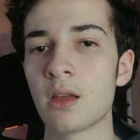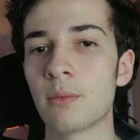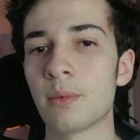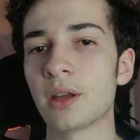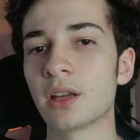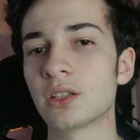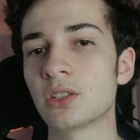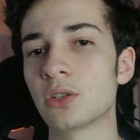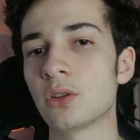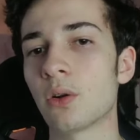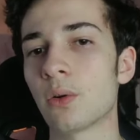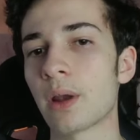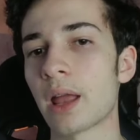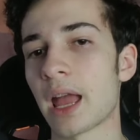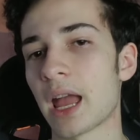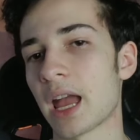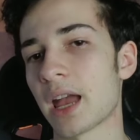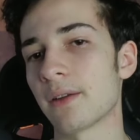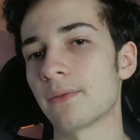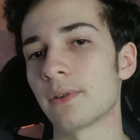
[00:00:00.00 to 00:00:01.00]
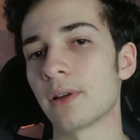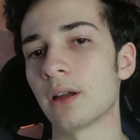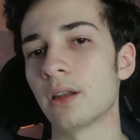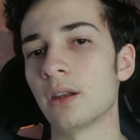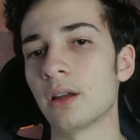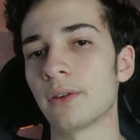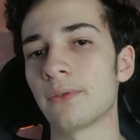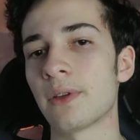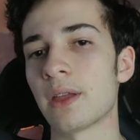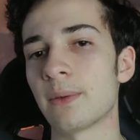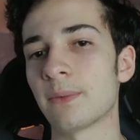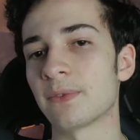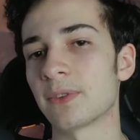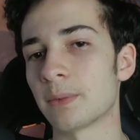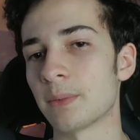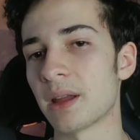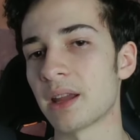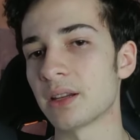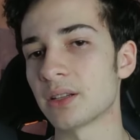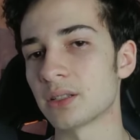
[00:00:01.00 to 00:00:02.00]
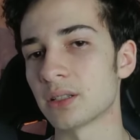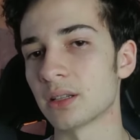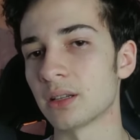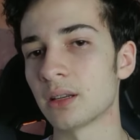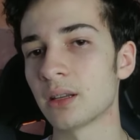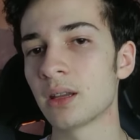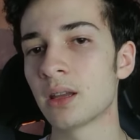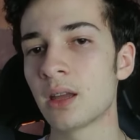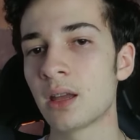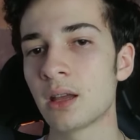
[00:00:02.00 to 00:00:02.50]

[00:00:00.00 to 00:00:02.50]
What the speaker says: because you don't have enough information.